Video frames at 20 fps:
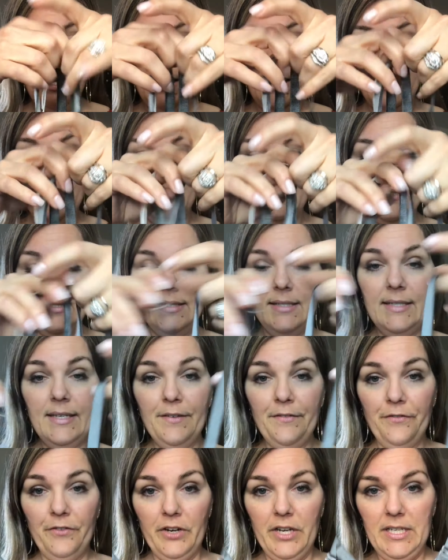is
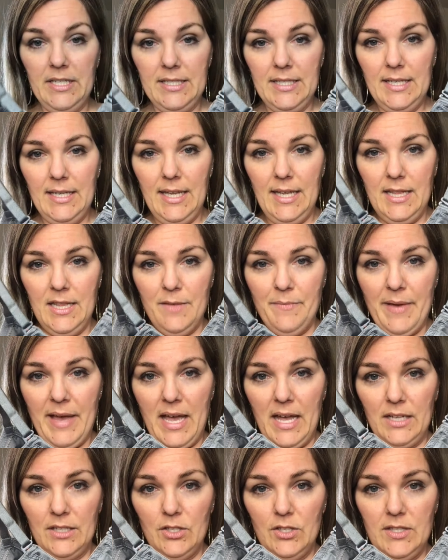different in the
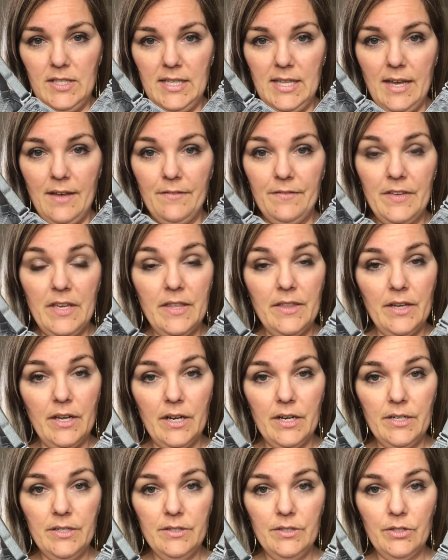back. Do you see that V
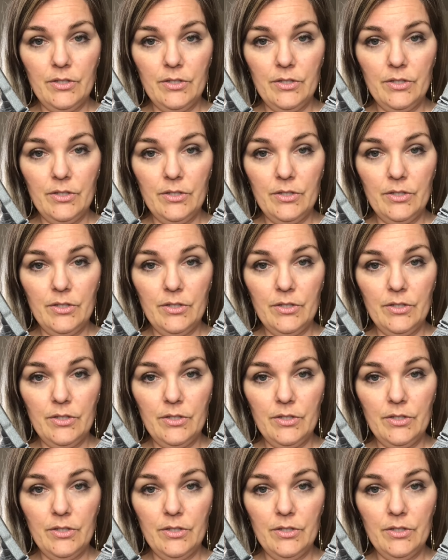there?